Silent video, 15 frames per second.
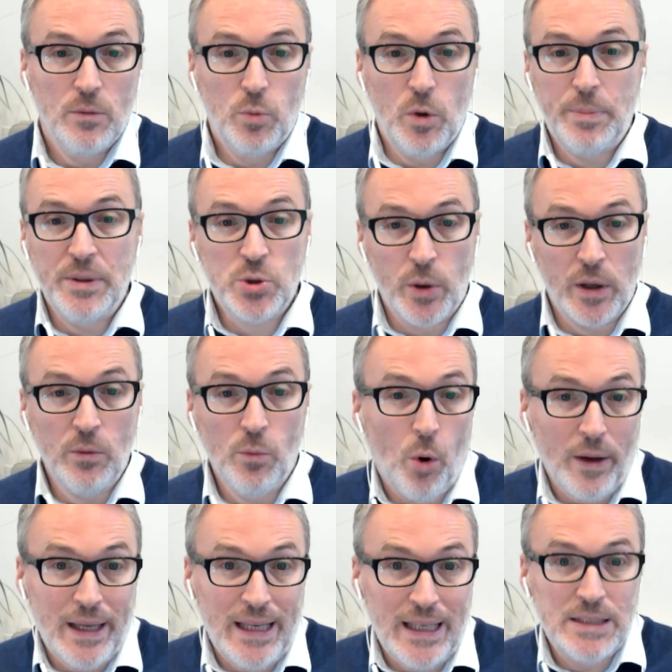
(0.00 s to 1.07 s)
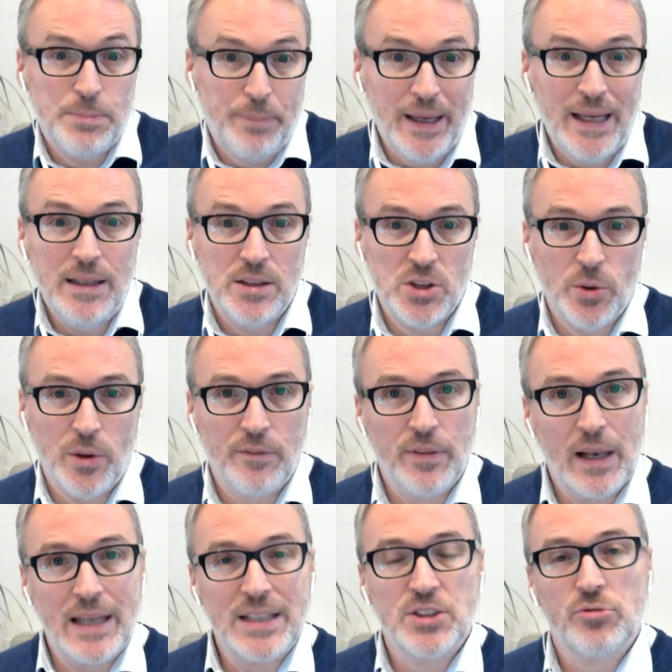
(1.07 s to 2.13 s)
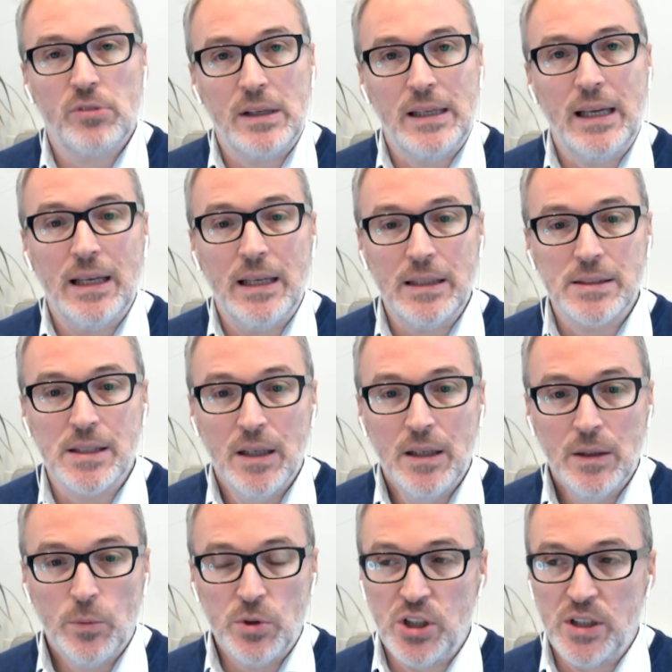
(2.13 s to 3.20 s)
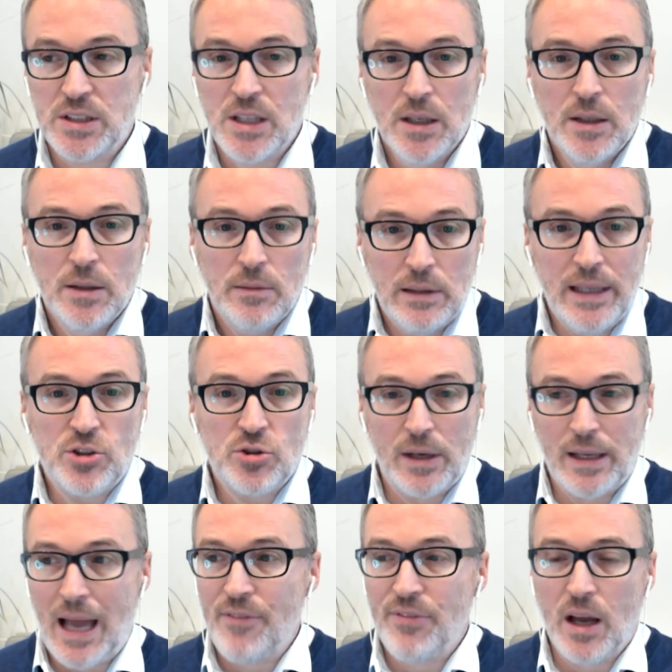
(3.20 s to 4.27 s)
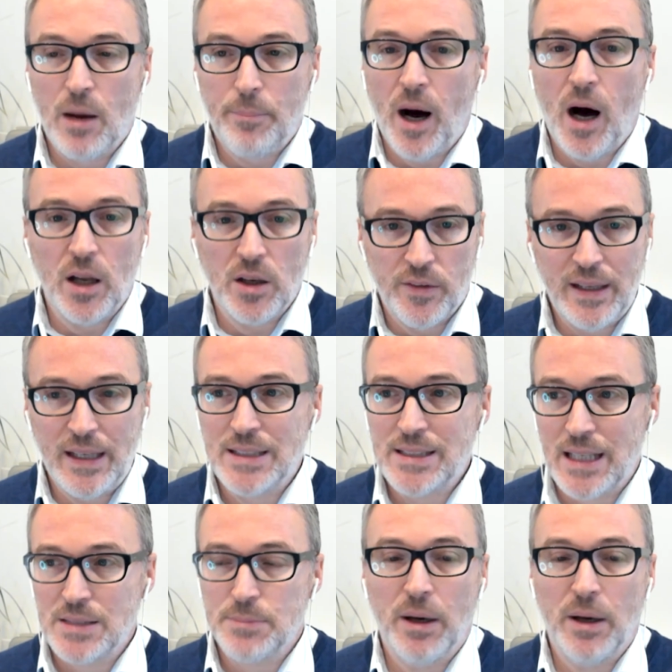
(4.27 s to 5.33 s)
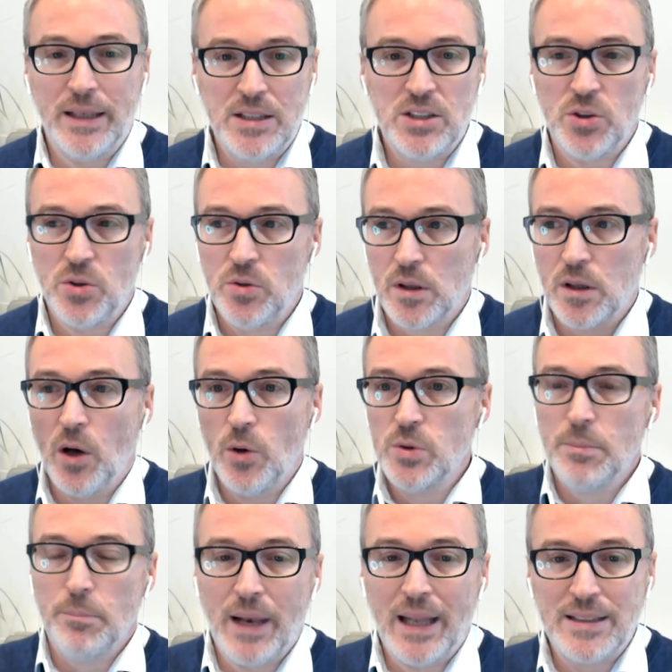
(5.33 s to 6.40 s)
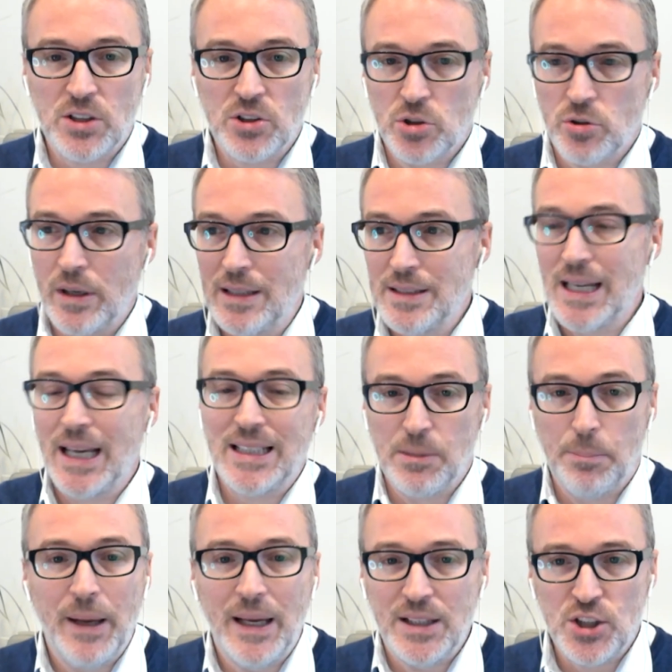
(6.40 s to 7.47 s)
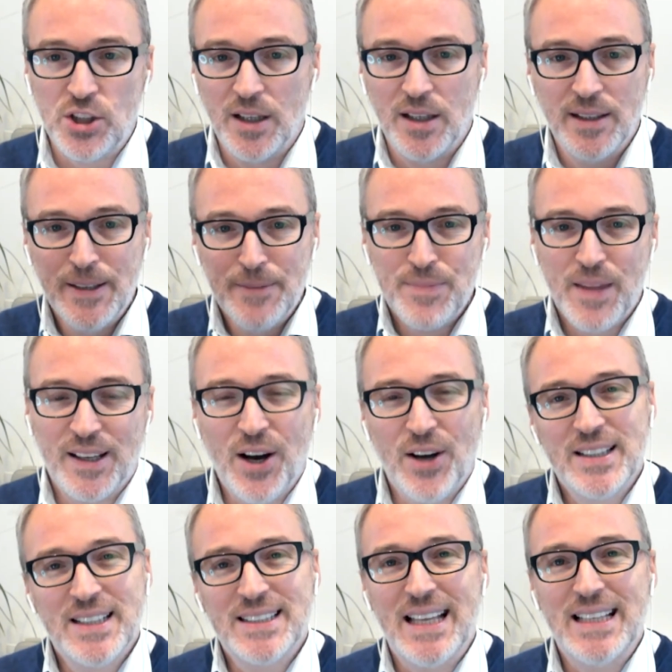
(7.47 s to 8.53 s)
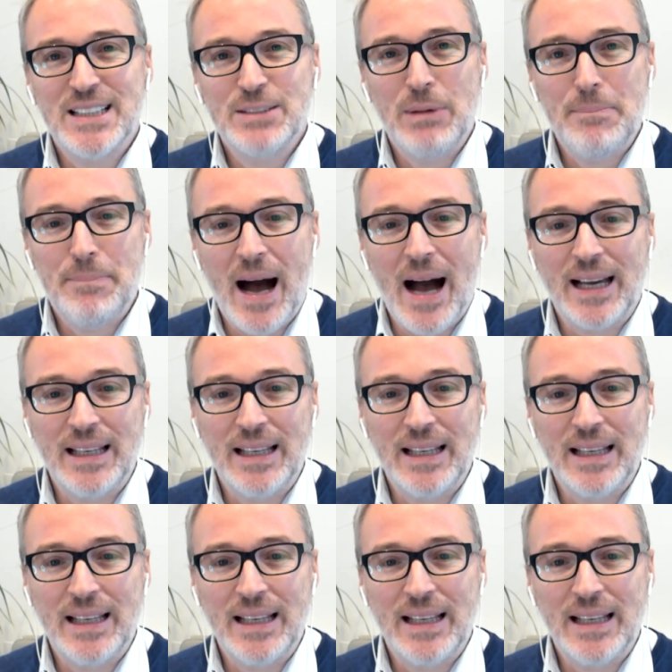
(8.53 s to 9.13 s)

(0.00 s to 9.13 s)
We'd be doing what he's been doing for the last 3 years, which is literally having a partner that he sends money to that goes and plants a tree and takes a picture and kind of sends him it back.